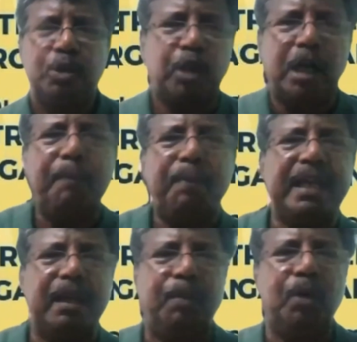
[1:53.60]
to
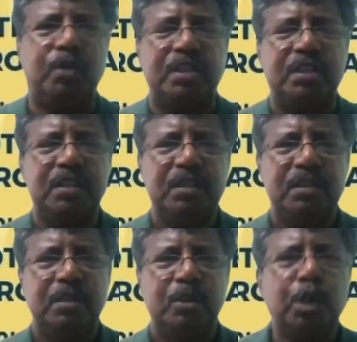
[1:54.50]
complain about
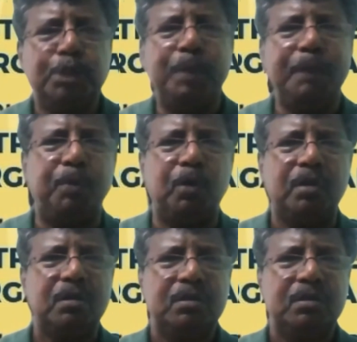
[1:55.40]
those people